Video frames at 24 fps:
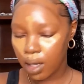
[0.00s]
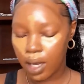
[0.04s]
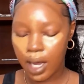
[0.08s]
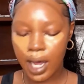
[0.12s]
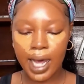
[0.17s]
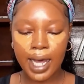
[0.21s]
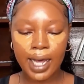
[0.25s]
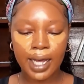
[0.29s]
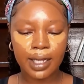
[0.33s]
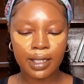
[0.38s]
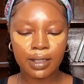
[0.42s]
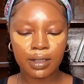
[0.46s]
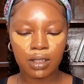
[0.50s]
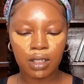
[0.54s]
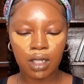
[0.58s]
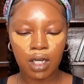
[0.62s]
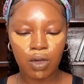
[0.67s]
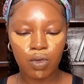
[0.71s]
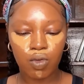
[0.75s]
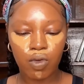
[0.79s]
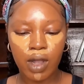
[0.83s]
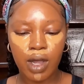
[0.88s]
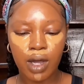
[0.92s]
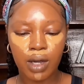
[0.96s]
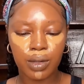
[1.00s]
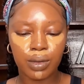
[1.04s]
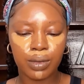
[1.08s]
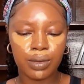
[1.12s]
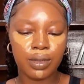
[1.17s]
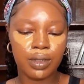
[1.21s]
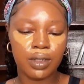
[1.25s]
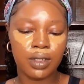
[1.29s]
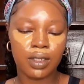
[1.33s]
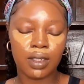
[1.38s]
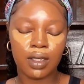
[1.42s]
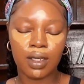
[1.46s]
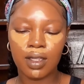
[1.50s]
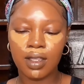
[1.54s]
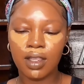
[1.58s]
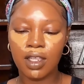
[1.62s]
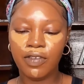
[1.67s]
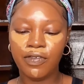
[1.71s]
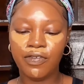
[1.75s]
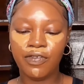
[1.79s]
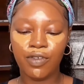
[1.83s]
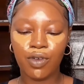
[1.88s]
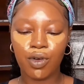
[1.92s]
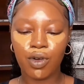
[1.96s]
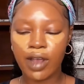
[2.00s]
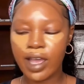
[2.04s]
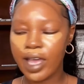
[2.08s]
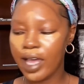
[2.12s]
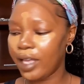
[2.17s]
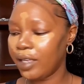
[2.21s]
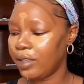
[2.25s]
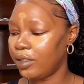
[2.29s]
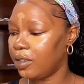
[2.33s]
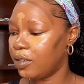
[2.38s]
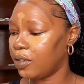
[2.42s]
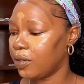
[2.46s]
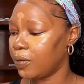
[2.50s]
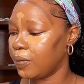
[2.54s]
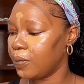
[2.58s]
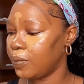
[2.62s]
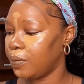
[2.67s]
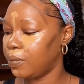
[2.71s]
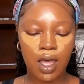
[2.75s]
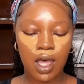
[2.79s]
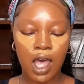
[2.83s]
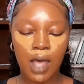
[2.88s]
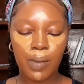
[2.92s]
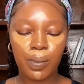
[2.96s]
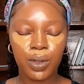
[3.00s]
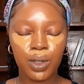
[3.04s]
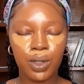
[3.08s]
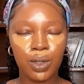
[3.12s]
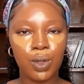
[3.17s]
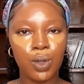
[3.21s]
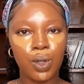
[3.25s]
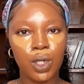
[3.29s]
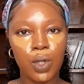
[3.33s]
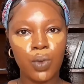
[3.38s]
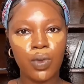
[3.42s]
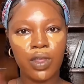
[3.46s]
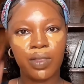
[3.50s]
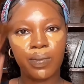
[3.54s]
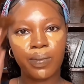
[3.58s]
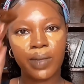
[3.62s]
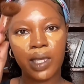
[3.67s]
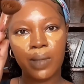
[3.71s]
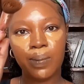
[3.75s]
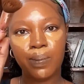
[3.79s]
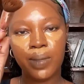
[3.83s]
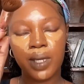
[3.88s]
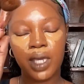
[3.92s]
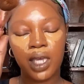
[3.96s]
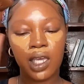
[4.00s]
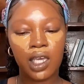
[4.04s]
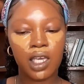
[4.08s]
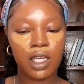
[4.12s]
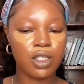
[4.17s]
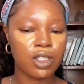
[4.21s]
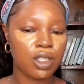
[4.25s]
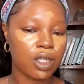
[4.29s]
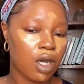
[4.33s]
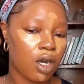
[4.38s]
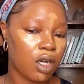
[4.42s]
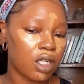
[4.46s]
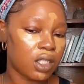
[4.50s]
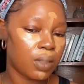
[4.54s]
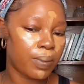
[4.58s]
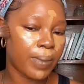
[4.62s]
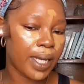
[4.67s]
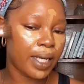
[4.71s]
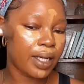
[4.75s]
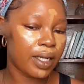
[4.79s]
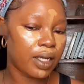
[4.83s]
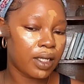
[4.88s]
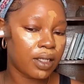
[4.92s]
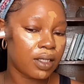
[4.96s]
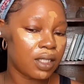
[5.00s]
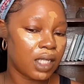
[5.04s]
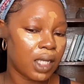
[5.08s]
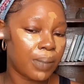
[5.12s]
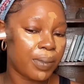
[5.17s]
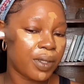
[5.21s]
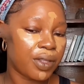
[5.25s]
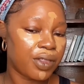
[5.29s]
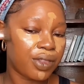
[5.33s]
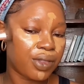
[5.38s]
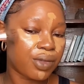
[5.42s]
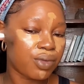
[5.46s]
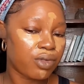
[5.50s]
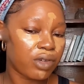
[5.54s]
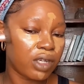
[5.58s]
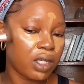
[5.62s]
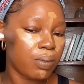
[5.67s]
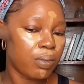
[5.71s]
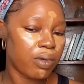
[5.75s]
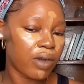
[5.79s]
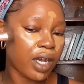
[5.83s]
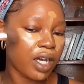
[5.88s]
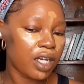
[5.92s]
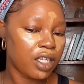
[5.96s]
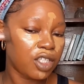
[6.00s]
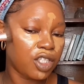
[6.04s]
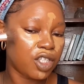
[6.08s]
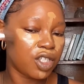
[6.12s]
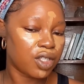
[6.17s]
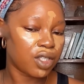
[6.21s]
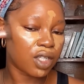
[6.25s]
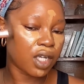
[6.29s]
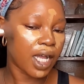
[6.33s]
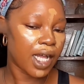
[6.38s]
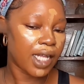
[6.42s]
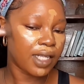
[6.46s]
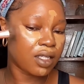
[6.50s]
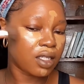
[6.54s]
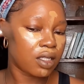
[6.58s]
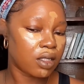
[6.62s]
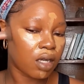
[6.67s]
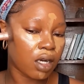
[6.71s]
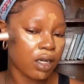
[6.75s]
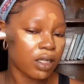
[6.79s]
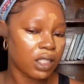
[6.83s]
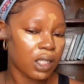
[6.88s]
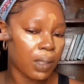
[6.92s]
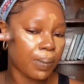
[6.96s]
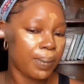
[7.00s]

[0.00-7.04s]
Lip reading: and around the forehead. I'm going to go in with my BH Cosmetics number 3 brush and start to